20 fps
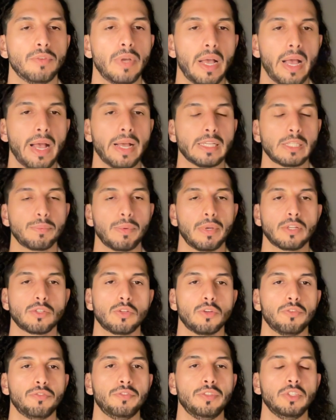aspects
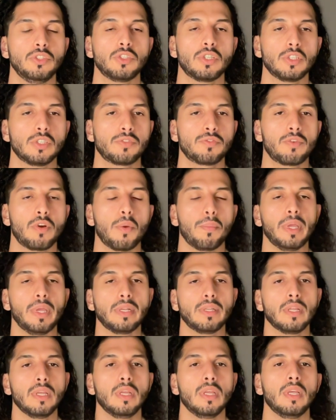or features from
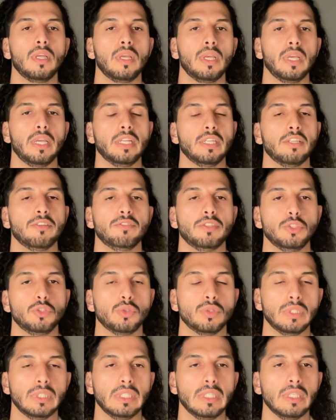it
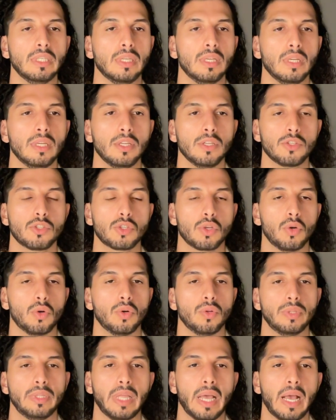individually.
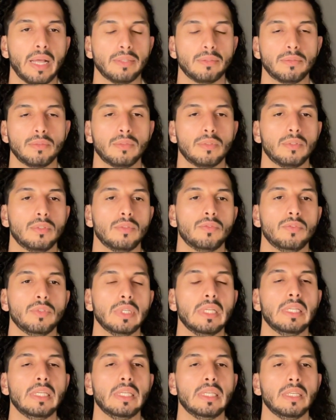So that
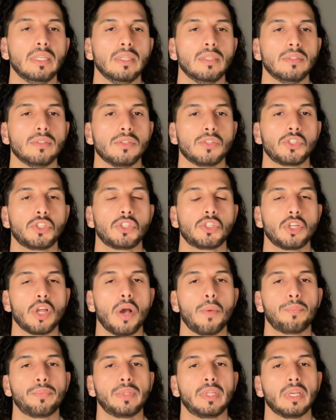really
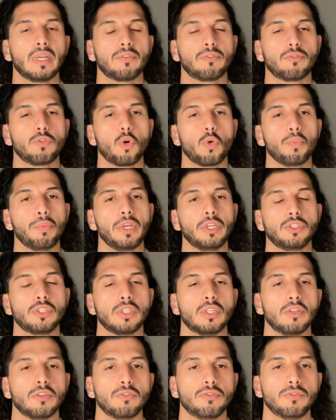stopped the
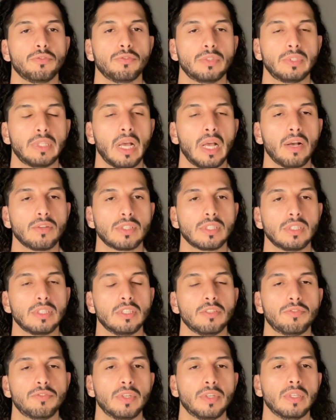formation of thousand
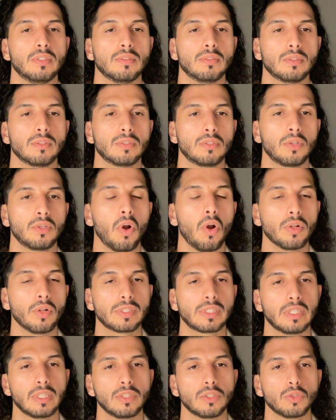different
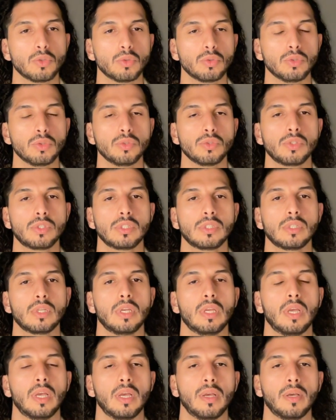cults and gurus
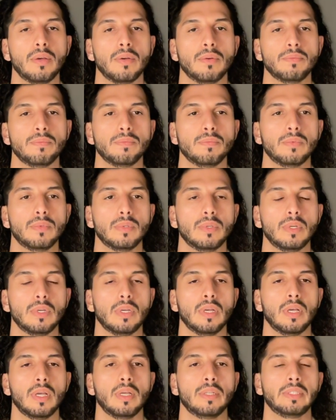
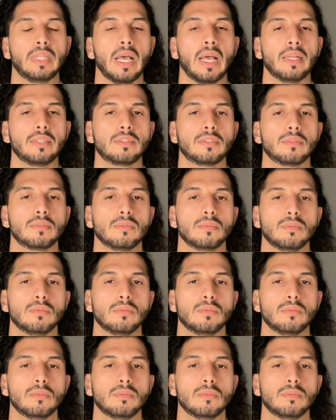that